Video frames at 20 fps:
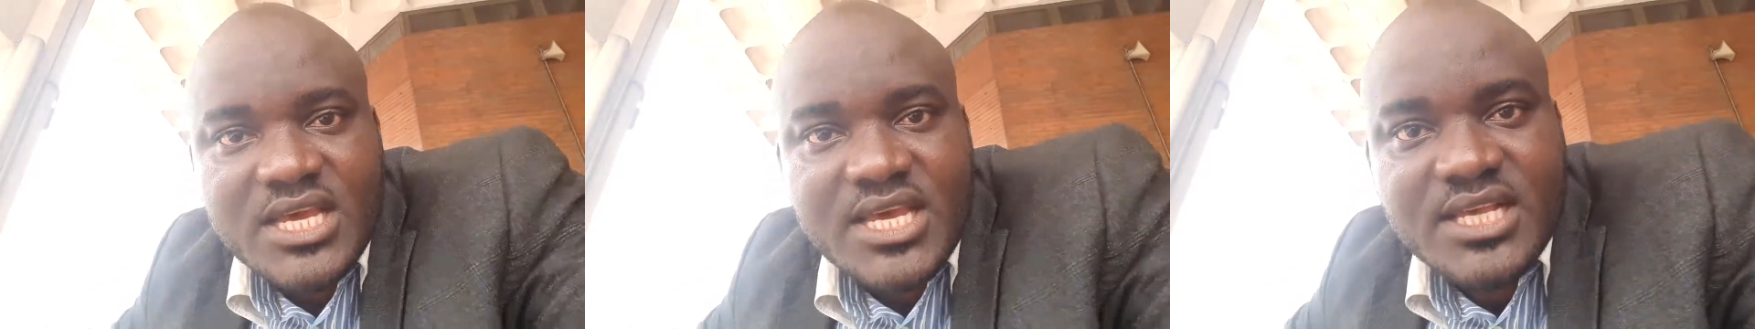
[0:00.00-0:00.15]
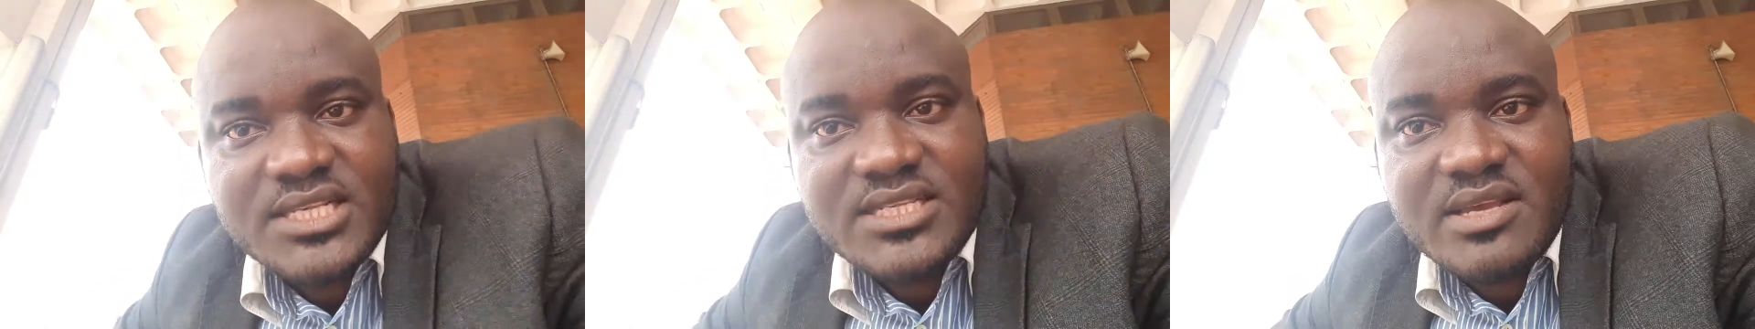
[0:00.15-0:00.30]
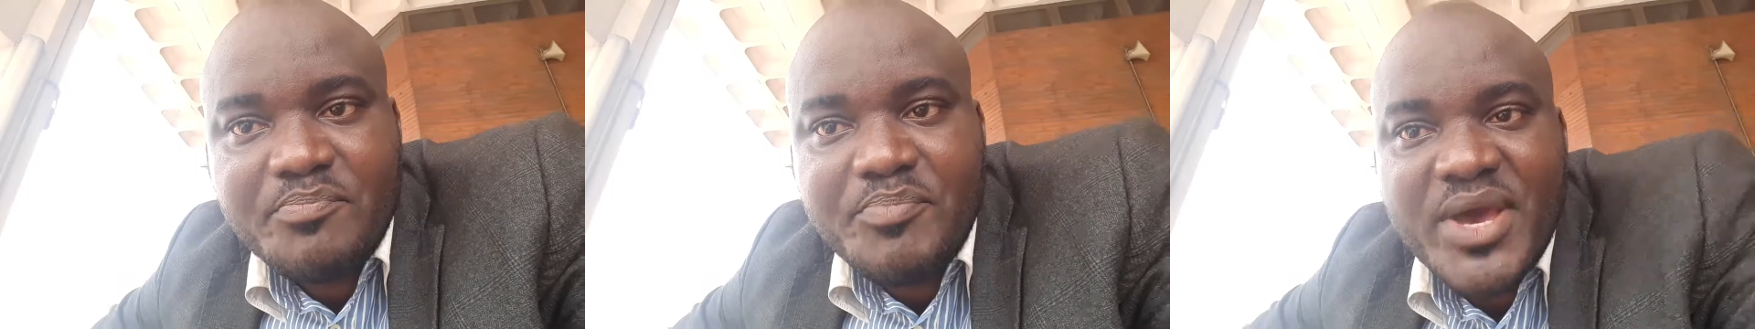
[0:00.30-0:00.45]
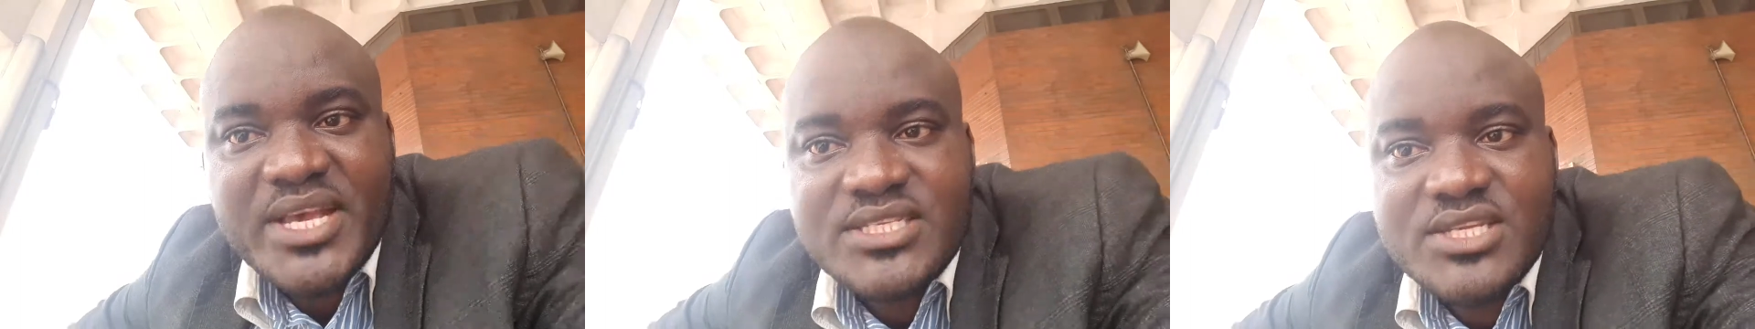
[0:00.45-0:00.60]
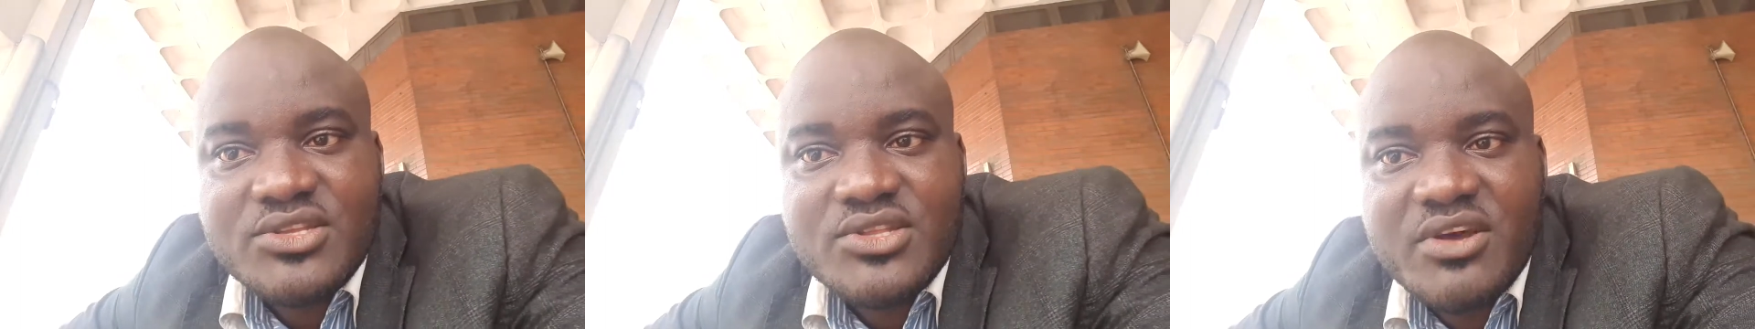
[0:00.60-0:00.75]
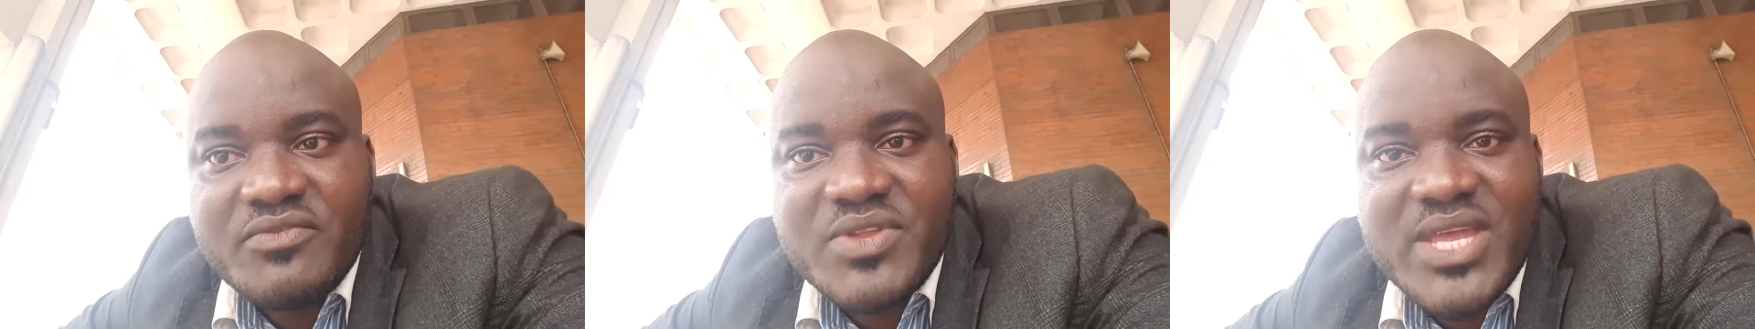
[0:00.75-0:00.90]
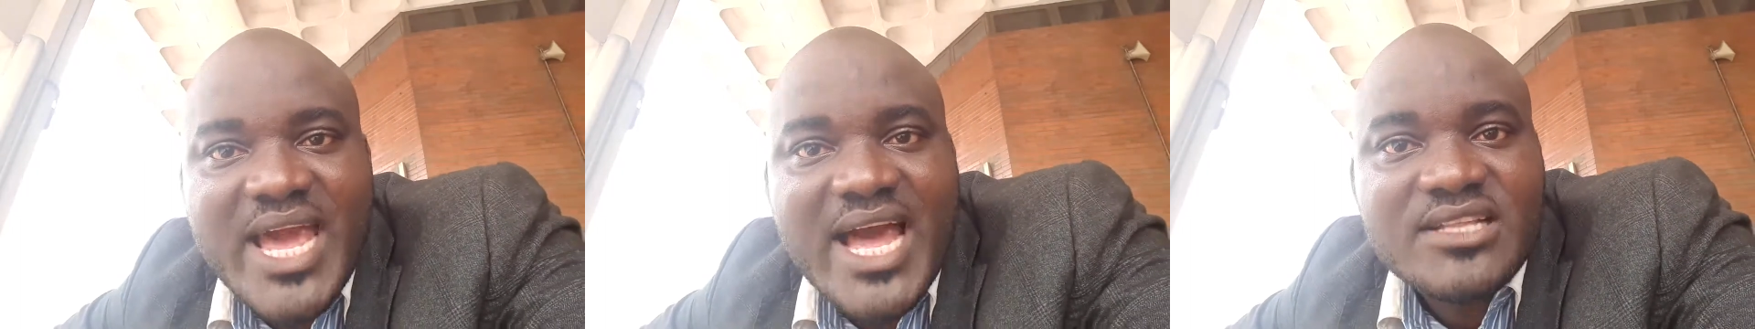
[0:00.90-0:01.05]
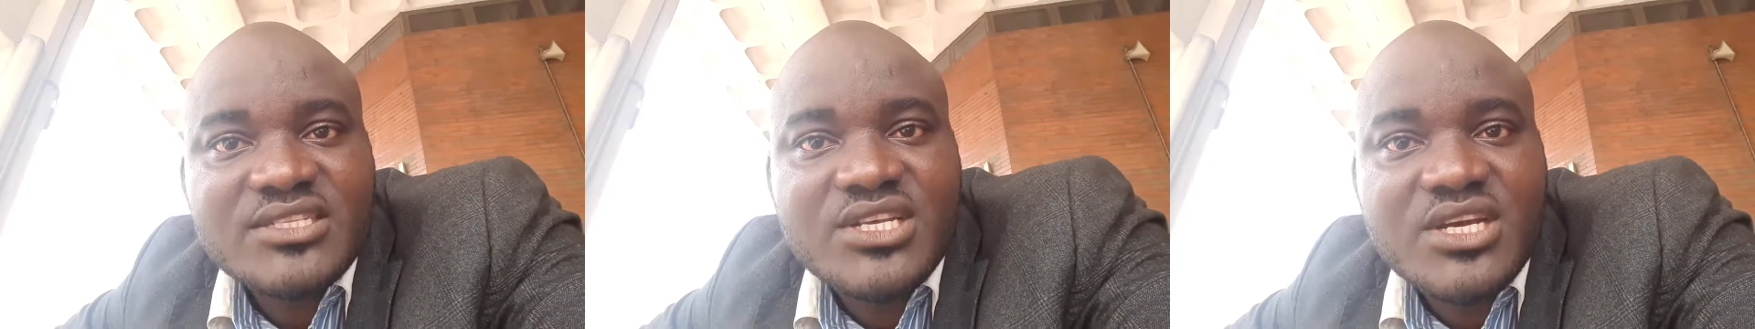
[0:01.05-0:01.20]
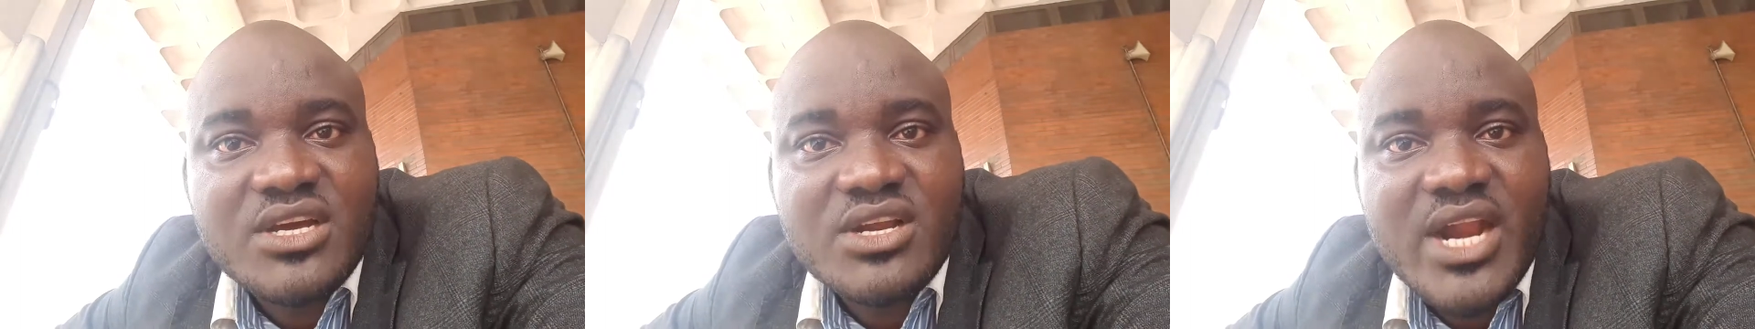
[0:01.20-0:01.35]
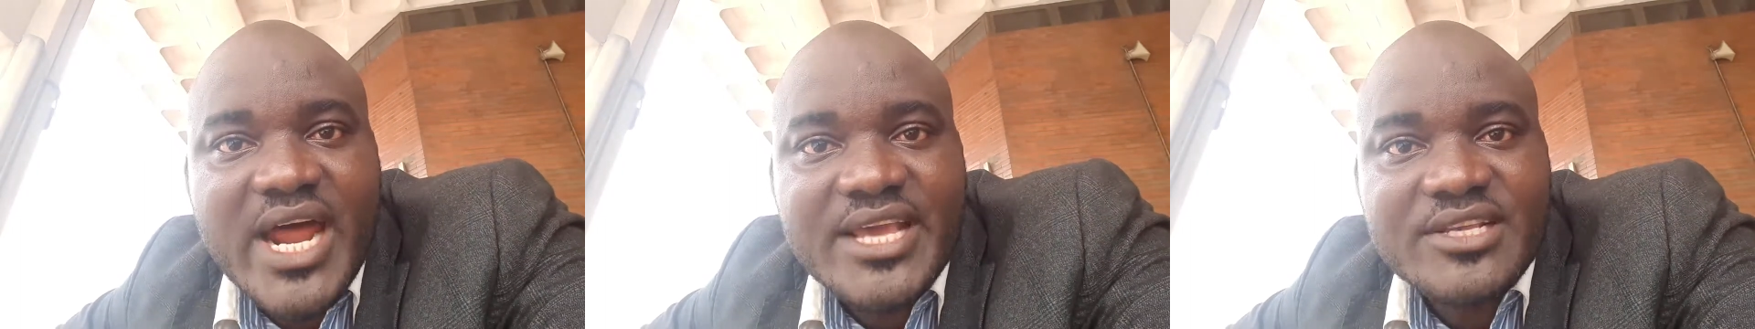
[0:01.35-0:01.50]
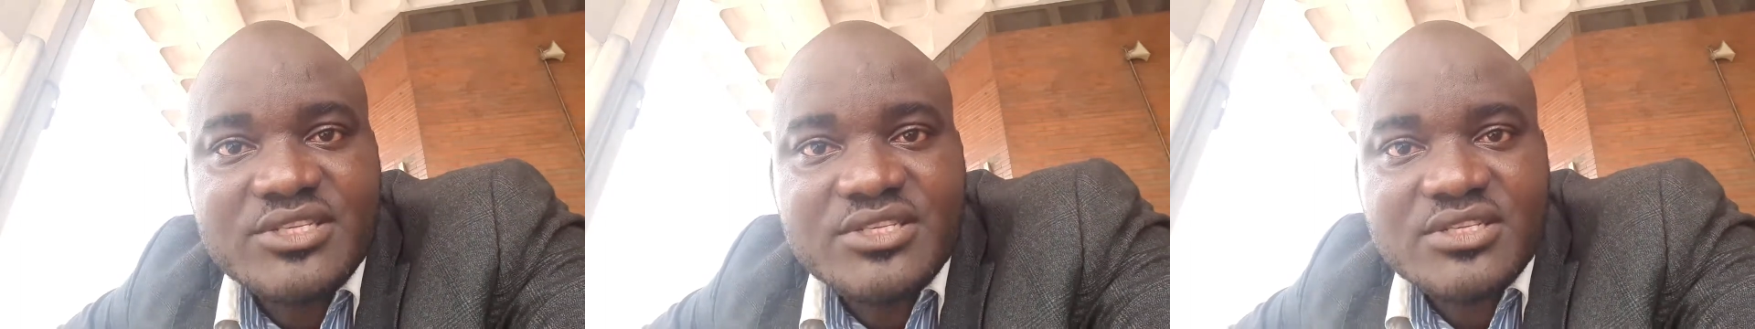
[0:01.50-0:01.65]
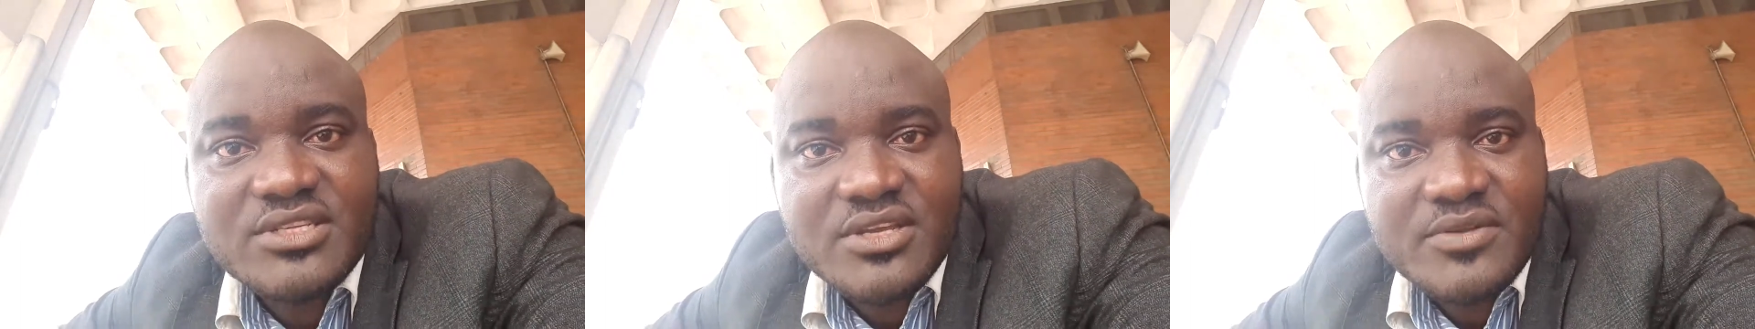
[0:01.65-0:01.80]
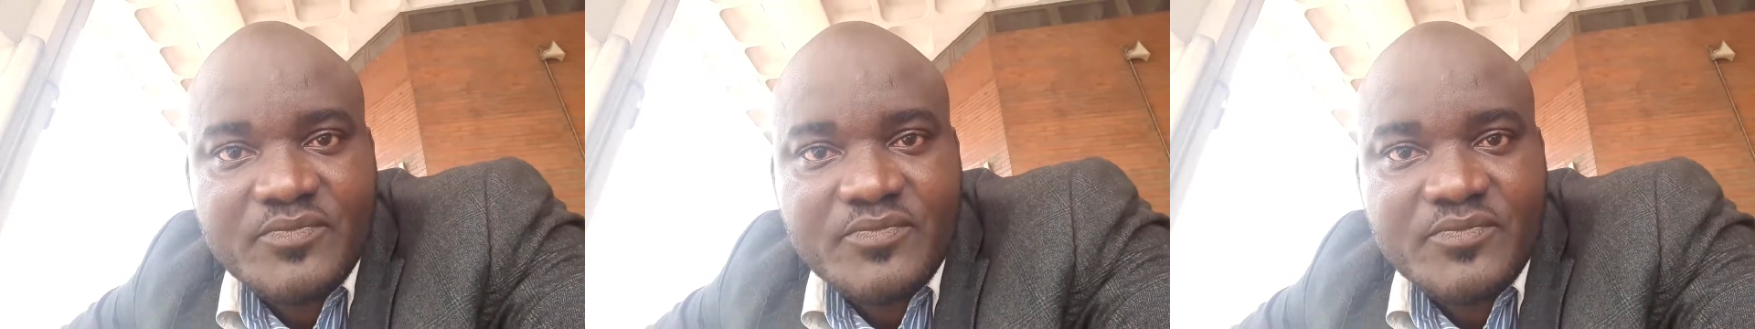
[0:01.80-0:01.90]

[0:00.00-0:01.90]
is the person of the Antichrist.